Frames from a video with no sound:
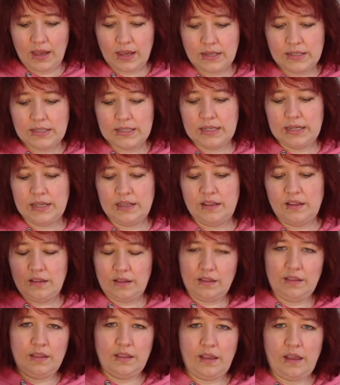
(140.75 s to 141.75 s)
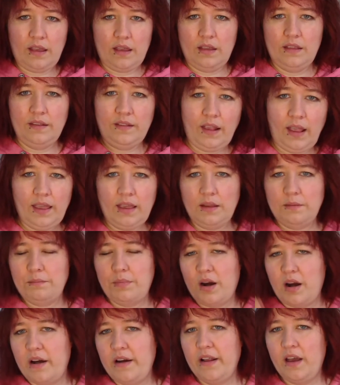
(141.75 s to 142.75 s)
Until the
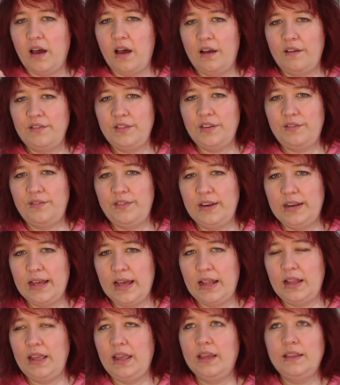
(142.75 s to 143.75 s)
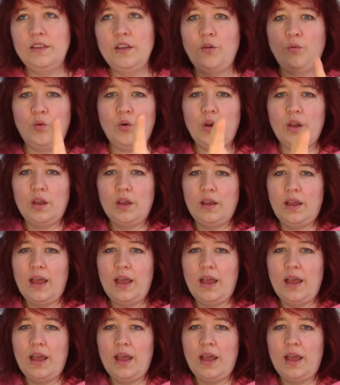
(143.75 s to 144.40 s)
second part of the finale. No,